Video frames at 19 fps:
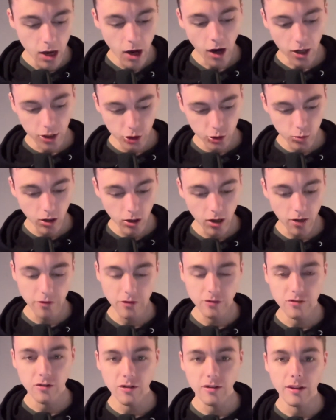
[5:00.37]
Oshawa,
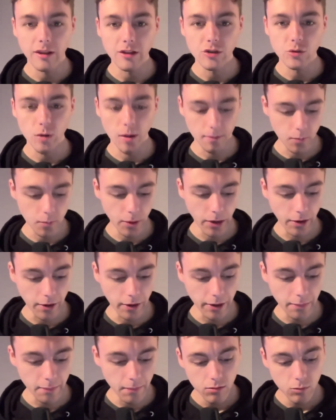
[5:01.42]
obviously, they swept
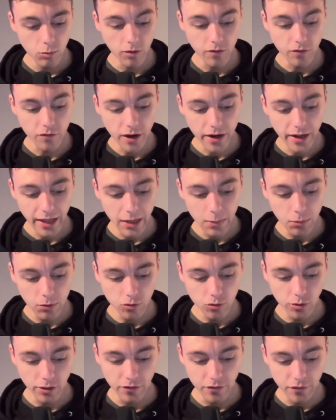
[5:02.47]
Barrie. Well, on Friday, April
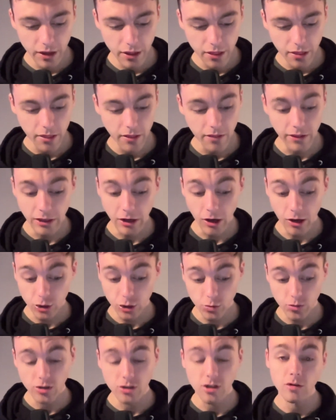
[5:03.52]
25th, the
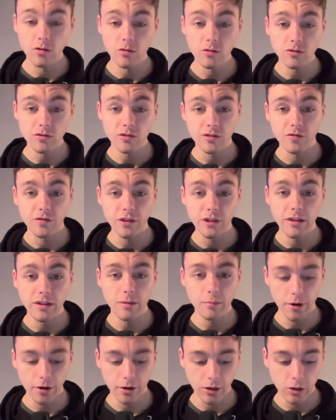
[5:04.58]
Oshawa Generals defeated the
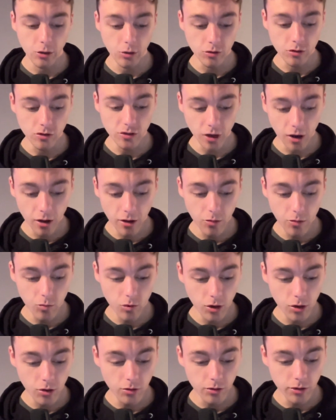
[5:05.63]
Barrie Colts on the
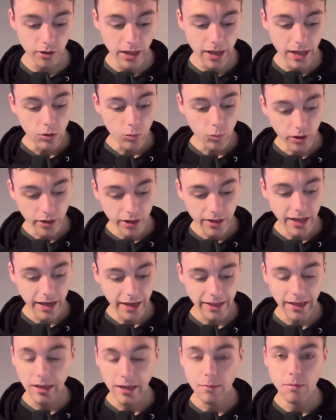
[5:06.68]
road, winning that
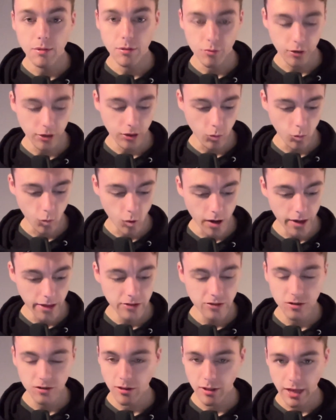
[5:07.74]
game 3-1,
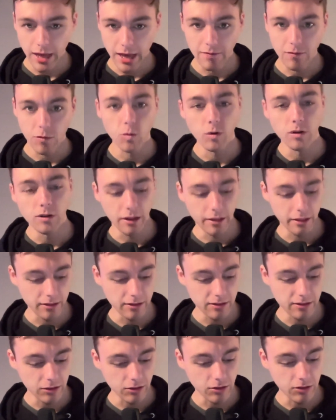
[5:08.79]
so they have a 1-0
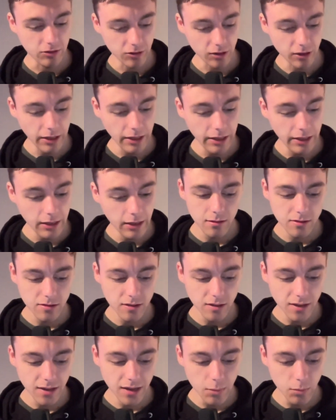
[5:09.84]
series lead.
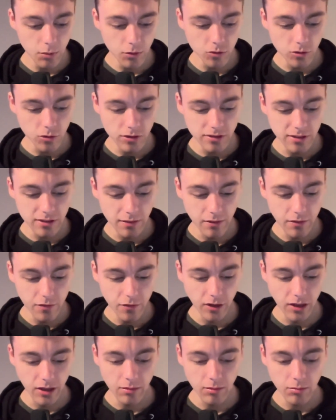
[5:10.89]
Sunday, April 27th for
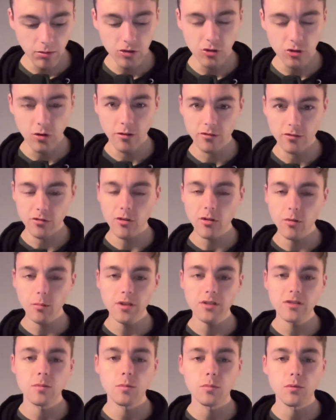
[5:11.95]
game number 2, I was a little
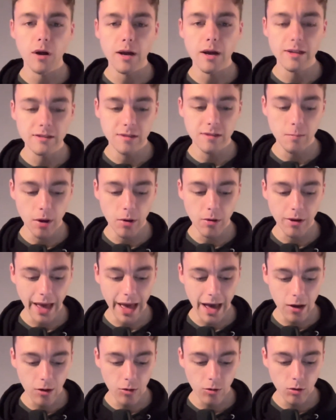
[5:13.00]
bit surprised about
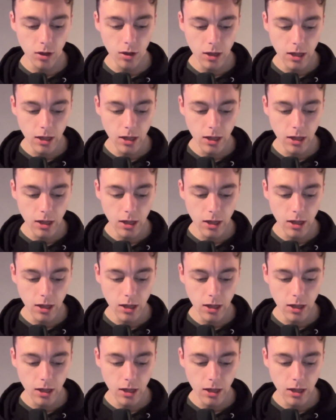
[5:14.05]
how